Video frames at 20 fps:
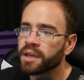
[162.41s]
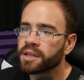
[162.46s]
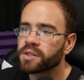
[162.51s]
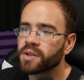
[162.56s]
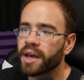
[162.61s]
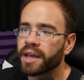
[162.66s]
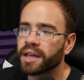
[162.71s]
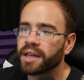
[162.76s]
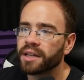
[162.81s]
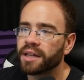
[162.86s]

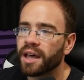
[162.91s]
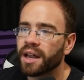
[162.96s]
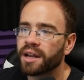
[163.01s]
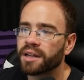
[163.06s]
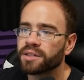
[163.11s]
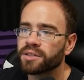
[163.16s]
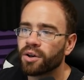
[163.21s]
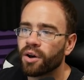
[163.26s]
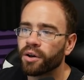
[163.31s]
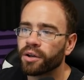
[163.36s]
so I can kind
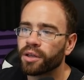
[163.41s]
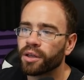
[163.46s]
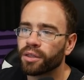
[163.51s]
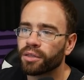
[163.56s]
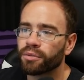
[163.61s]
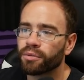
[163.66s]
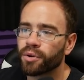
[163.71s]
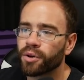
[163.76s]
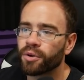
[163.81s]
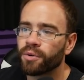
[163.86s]
of talk you
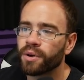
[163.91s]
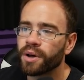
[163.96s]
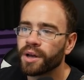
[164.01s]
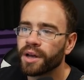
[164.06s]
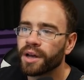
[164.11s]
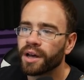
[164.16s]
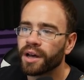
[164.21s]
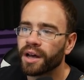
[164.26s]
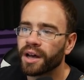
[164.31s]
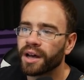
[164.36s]
through
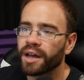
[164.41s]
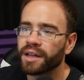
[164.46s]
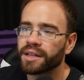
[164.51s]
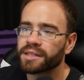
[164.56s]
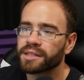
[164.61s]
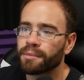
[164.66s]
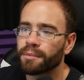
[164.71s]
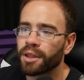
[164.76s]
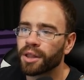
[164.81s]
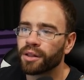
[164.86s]
uh,
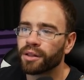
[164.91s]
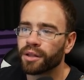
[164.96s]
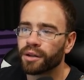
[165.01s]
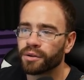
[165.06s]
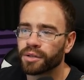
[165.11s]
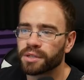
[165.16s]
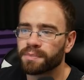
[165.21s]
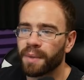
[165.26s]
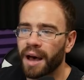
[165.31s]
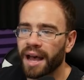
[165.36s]
some of the
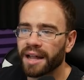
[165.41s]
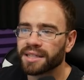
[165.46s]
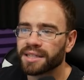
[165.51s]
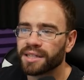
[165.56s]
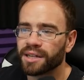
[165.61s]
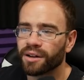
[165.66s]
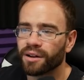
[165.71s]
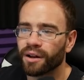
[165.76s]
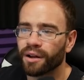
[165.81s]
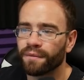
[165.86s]
little spots
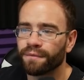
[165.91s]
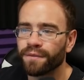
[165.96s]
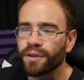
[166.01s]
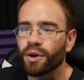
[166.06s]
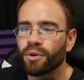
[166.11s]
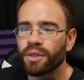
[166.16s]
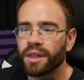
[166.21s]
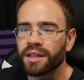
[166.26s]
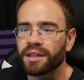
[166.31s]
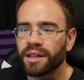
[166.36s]
here. A
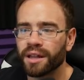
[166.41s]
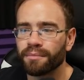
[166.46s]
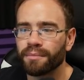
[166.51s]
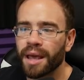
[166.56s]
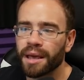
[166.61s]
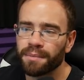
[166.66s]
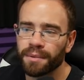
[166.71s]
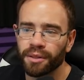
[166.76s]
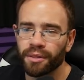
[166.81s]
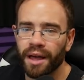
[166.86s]
few that did
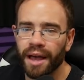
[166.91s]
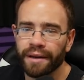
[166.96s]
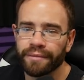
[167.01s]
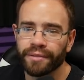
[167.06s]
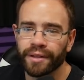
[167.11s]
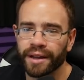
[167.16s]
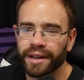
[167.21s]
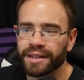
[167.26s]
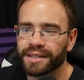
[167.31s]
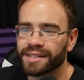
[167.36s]
make me
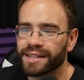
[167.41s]
laugh, like I